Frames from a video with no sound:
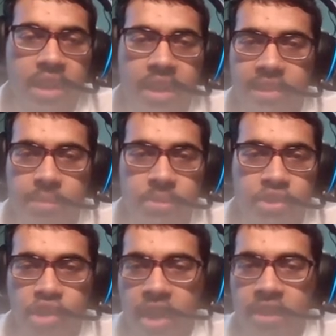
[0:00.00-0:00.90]
Next up is
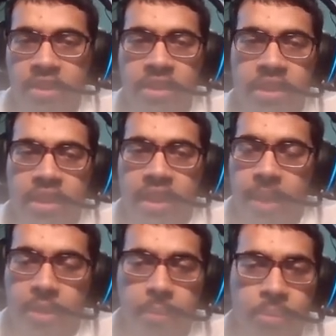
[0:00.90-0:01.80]
China.
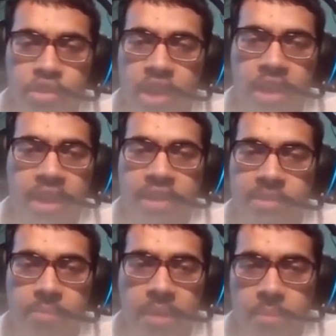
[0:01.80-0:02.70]
I'm gonna put China
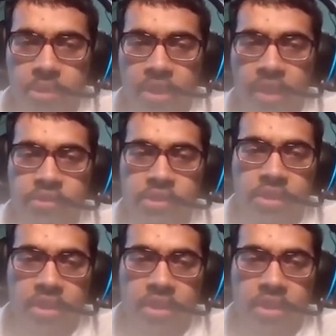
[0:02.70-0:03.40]
into maybe playoffs.